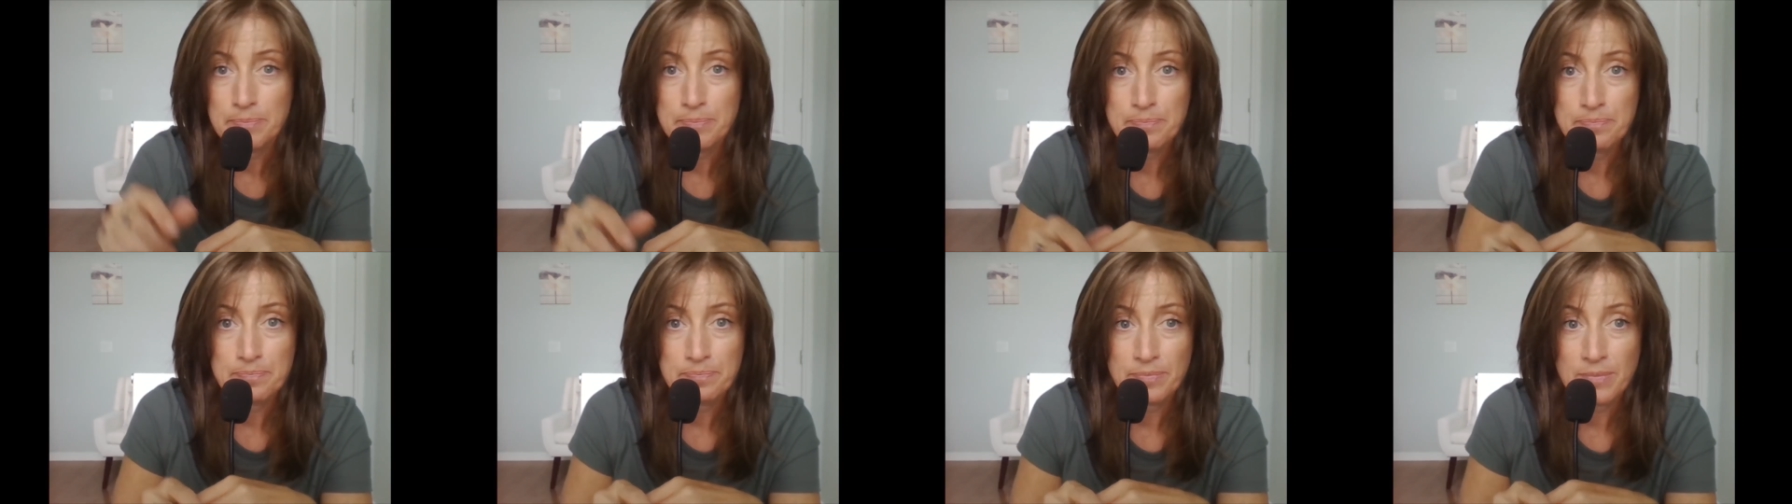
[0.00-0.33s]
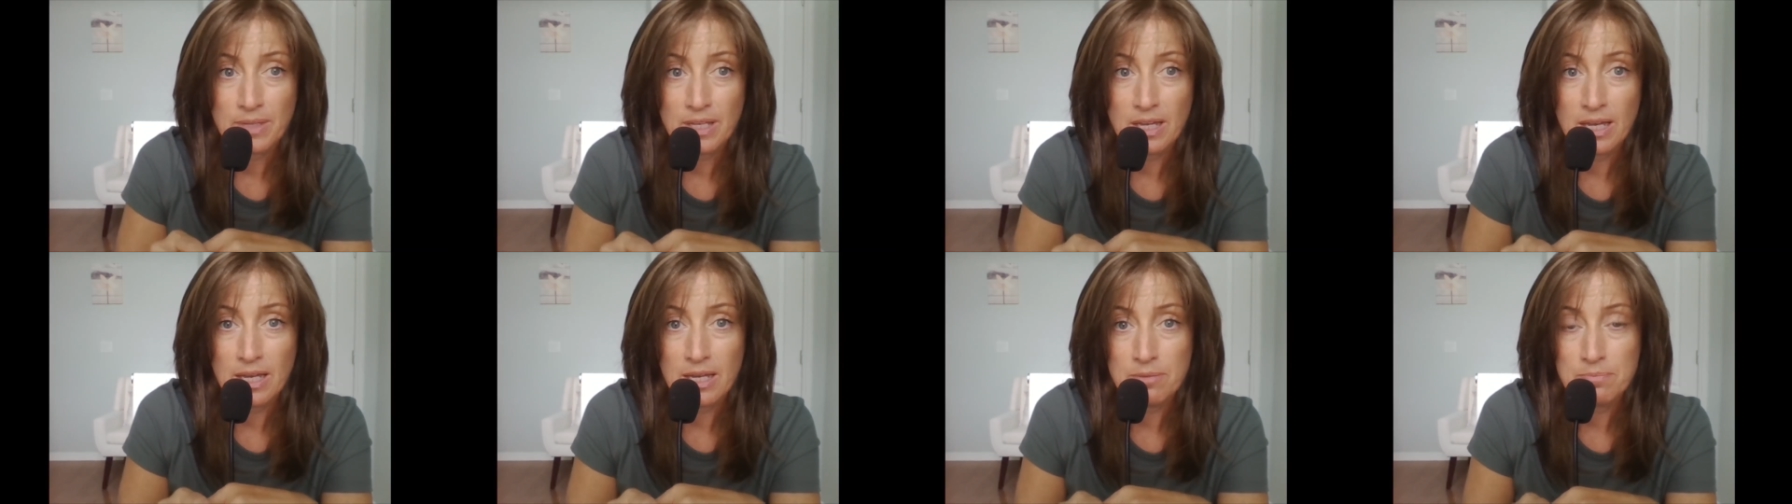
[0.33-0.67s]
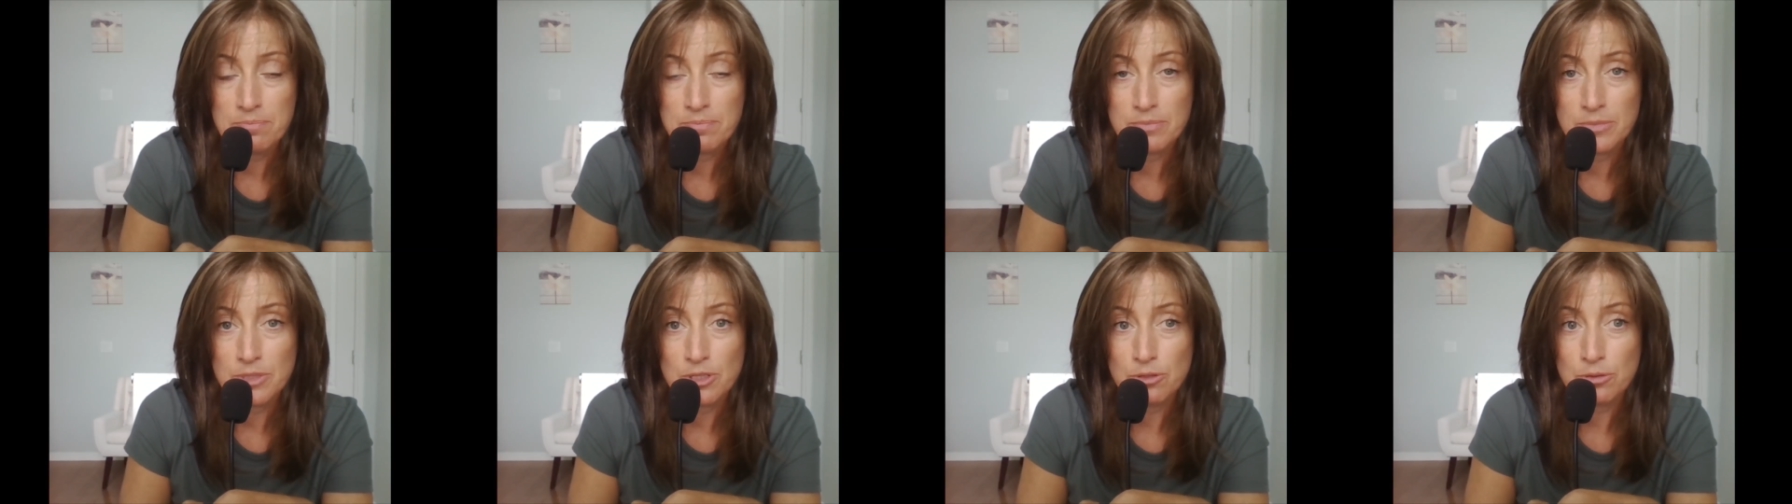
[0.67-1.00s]
Okay,
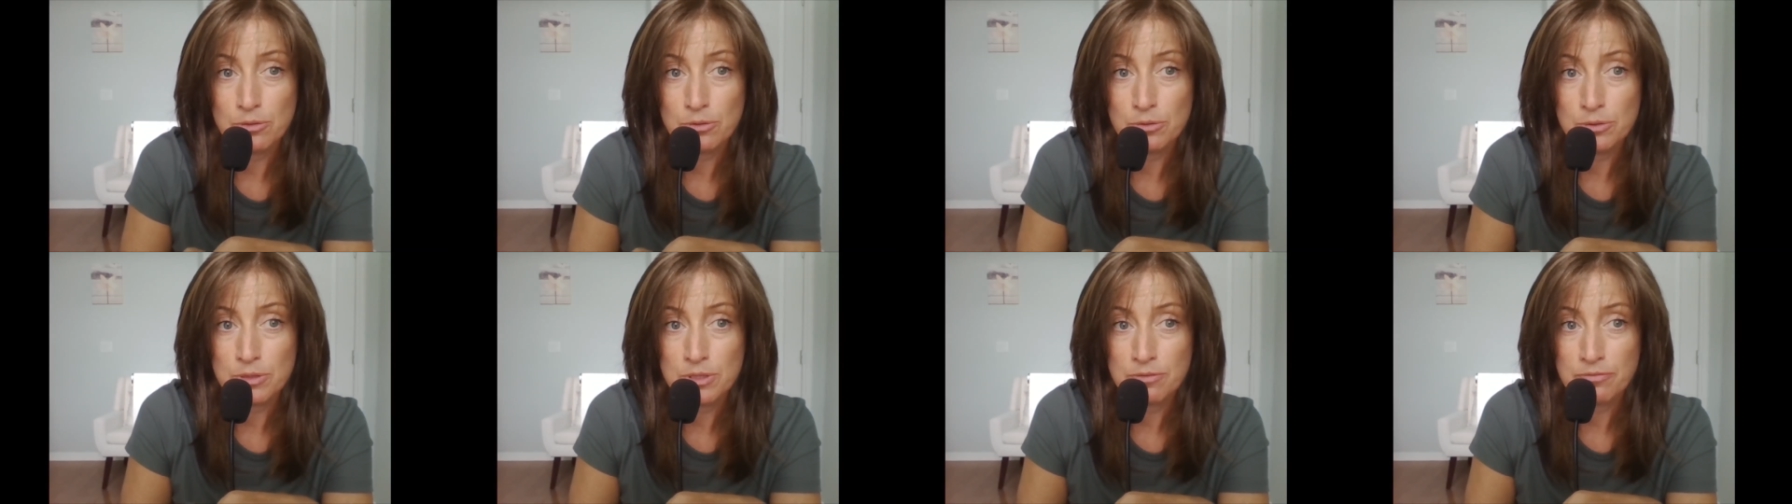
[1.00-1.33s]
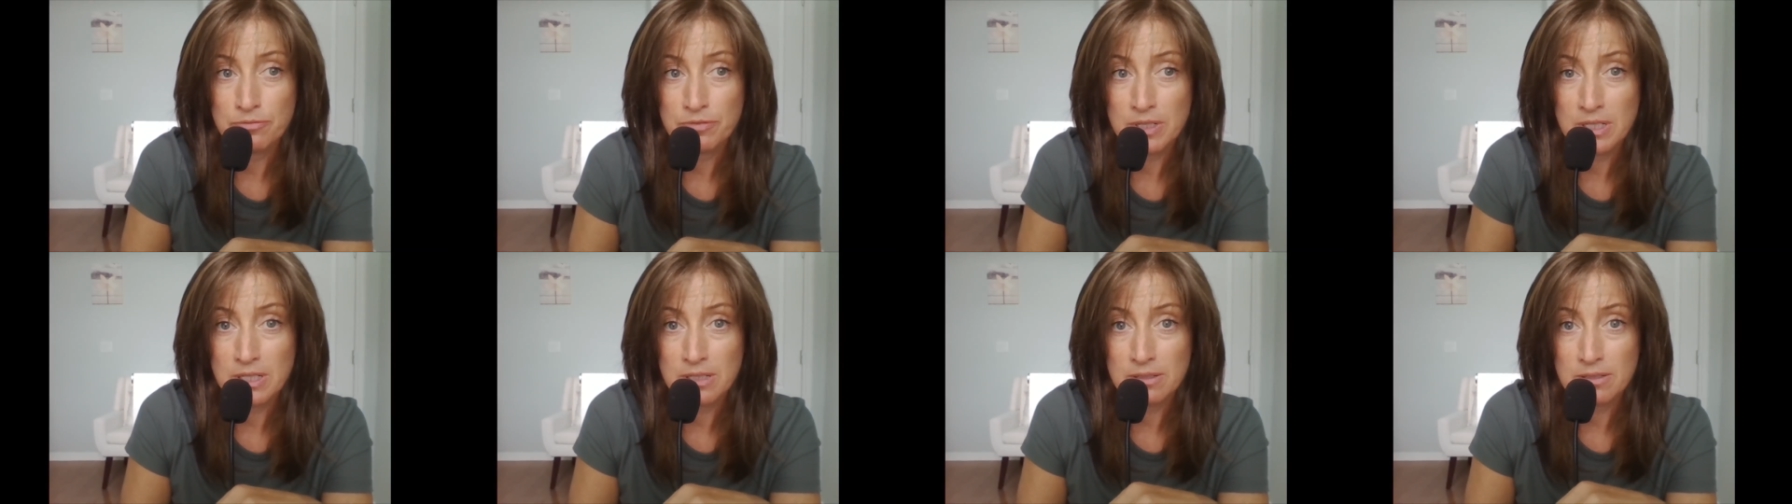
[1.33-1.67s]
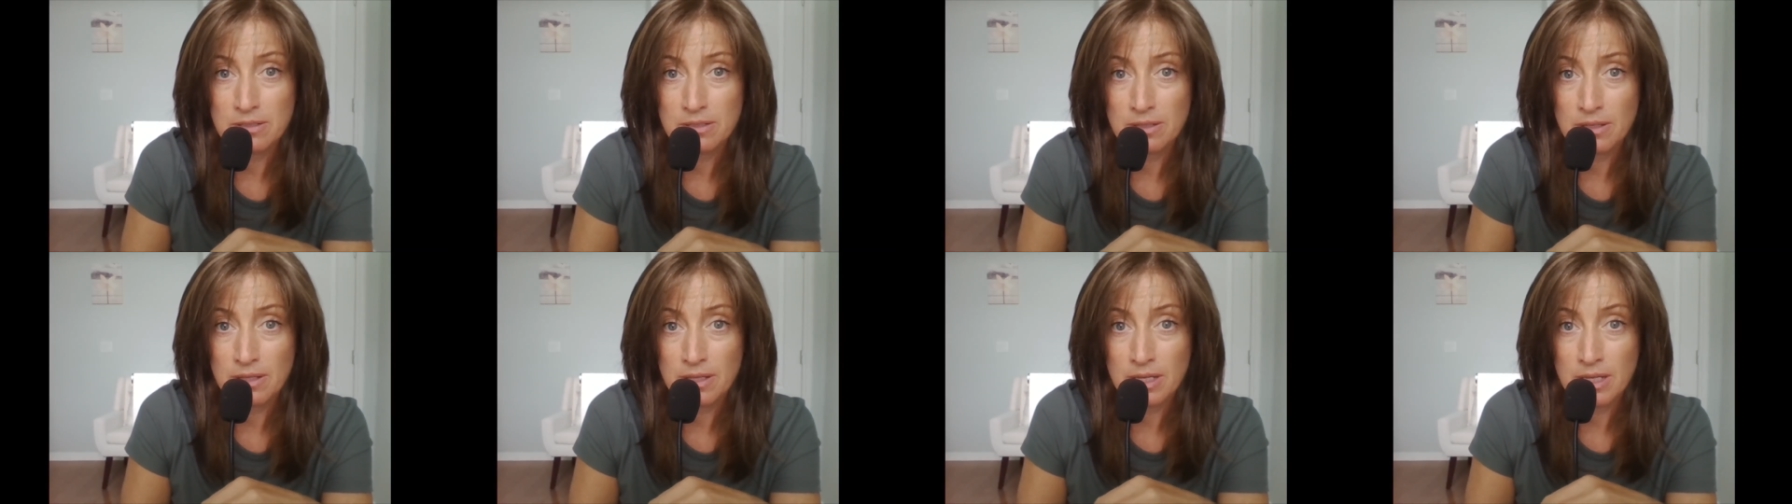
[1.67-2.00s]
to defeat
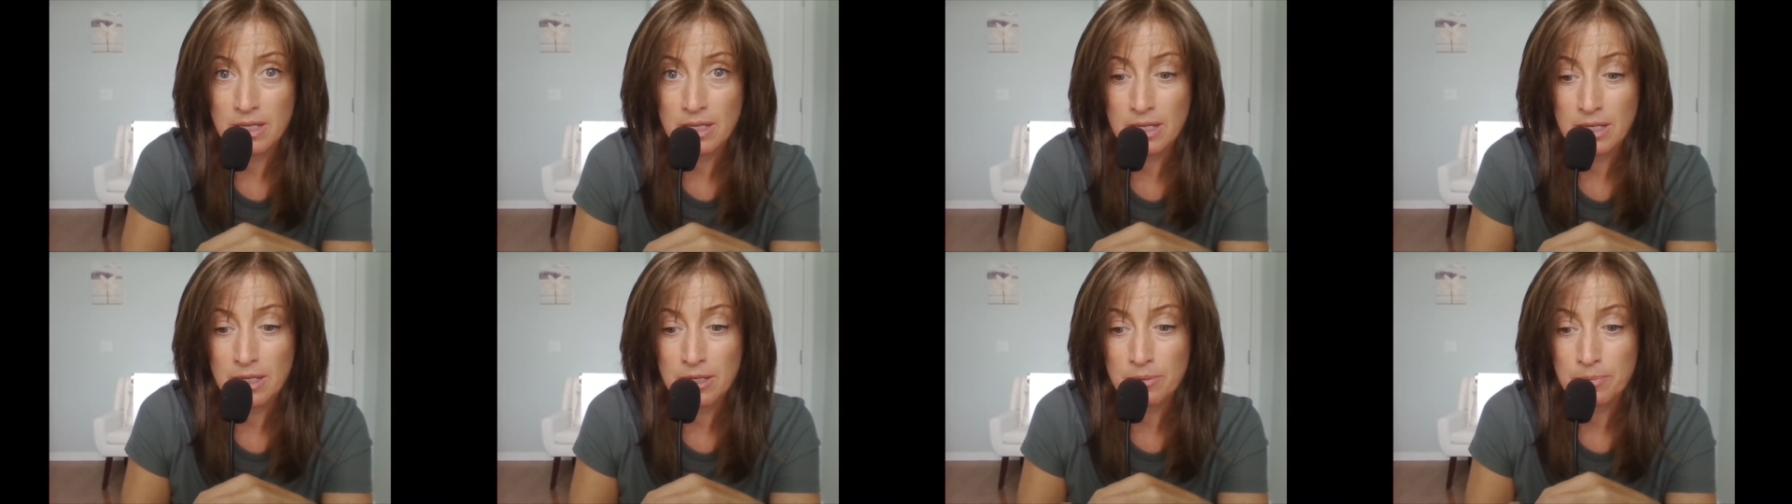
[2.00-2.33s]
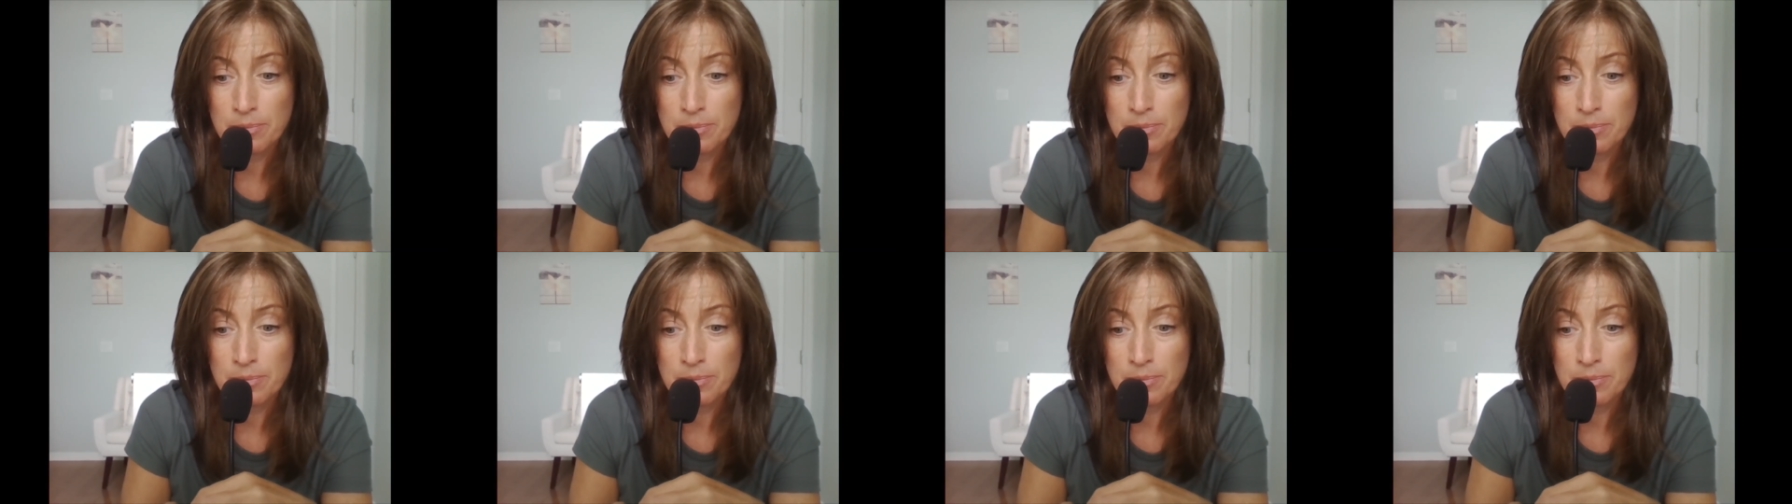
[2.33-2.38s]
the